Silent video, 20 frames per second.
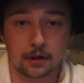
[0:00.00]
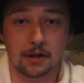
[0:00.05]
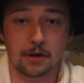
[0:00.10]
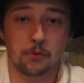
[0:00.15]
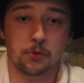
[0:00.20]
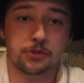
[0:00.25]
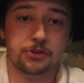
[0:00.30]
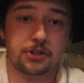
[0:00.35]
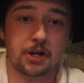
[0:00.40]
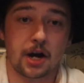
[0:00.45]

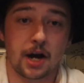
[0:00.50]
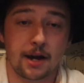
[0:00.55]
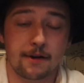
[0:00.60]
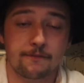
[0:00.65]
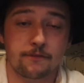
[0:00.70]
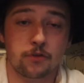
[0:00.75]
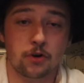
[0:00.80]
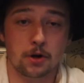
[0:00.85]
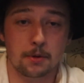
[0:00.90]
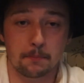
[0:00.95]
It was
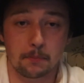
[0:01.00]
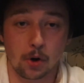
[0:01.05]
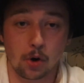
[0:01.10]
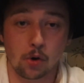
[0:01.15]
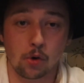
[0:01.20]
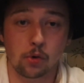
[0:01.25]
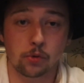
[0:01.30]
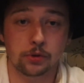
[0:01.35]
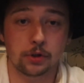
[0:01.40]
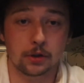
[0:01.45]
time for a
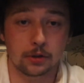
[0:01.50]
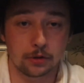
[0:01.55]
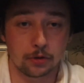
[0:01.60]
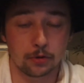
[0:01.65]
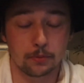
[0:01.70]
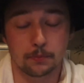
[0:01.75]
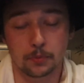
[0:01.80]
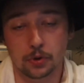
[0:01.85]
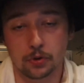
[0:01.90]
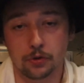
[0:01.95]
bold
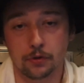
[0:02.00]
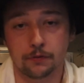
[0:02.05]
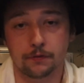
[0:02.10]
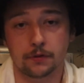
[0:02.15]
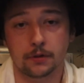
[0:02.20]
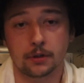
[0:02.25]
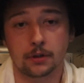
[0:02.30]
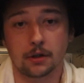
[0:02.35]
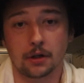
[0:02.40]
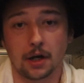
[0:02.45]
new move.
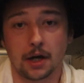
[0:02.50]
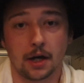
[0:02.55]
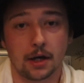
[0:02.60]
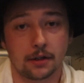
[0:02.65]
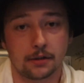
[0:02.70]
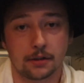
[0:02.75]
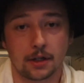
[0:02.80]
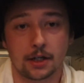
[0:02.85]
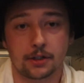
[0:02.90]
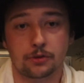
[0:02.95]

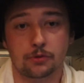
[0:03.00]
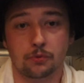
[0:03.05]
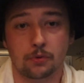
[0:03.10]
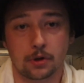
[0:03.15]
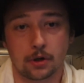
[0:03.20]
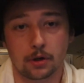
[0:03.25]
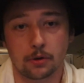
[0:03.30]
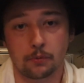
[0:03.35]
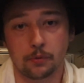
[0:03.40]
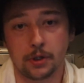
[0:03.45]
And that's
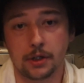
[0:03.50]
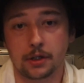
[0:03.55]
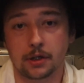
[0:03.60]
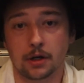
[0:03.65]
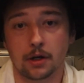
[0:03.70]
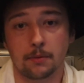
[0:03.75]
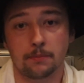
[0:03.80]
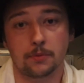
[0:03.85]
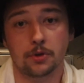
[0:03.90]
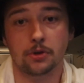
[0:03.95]
where we
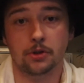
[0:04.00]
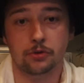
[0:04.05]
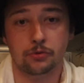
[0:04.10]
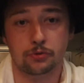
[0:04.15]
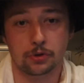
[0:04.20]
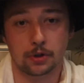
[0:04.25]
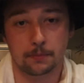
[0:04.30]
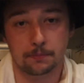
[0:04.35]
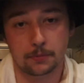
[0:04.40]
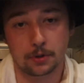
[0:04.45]
come to the
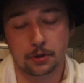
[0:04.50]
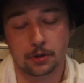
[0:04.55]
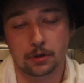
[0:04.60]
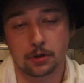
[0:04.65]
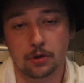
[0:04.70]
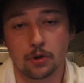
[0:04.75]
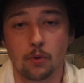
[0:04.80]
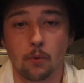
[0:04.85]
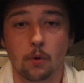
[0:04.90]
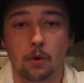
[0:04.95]
trip to the
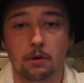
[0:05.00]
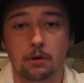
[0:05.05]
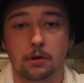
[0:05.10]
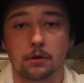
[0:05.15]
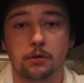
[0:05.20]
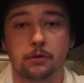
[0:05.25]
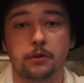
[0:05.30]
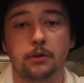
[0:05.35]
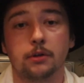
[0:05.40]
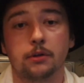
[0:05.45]
New
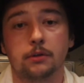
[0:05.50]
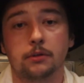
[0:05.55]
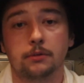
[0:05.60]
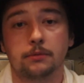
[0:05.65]
World.